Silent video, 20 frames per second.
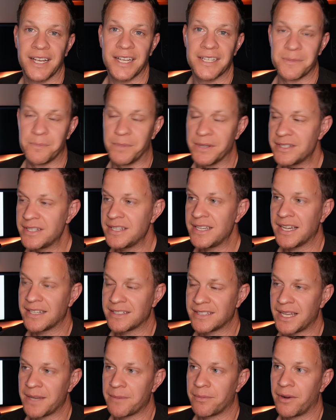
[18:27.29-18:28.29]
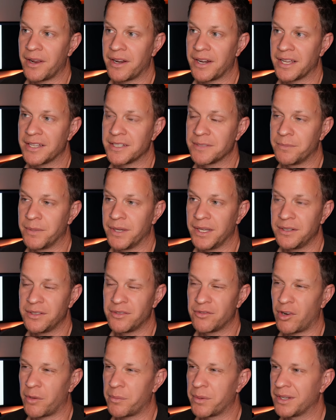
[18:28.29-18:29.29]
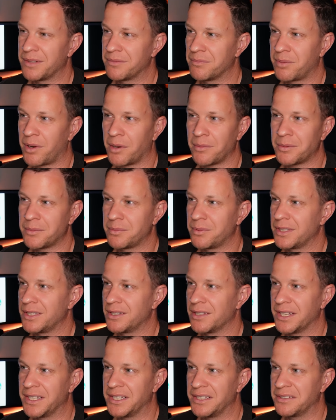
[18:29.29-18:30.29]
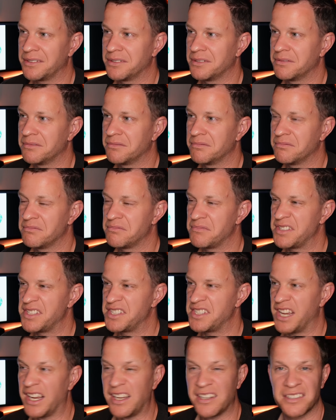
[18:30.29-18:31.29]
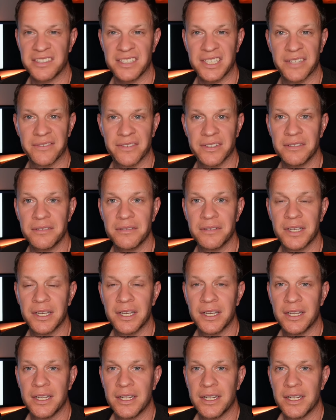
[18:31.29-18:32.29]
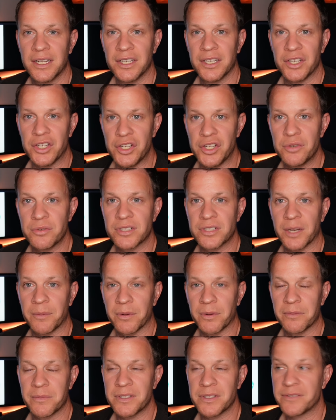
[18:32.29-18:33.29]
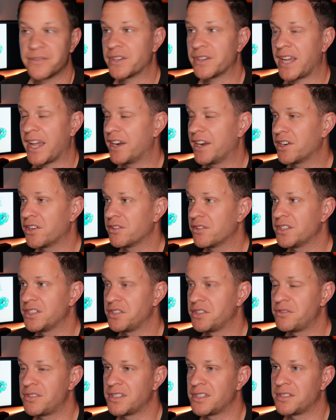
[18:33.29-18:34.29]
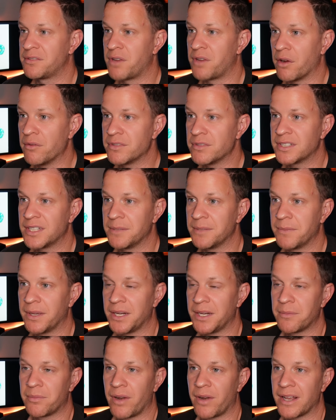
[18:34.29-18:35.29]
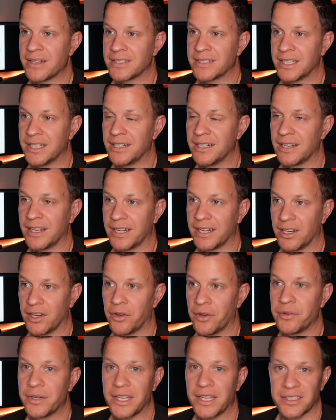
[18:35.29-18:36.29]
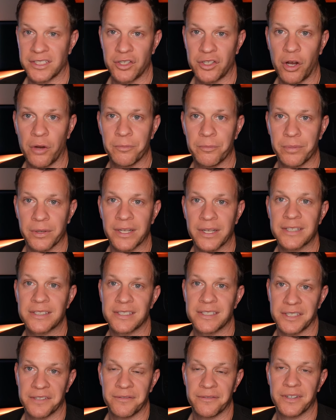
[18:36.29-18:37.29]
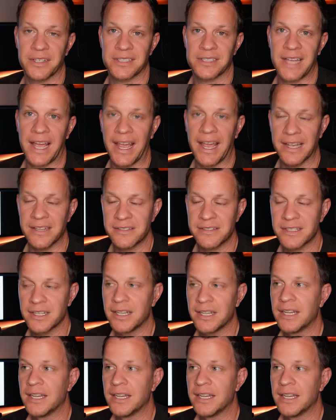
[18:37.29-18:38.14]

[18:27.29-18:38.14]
As busy as that brand has been, dropping probably like 6, 7 new supplements for categories you just don't see many brands hit, let alone as complex as Infinitus has.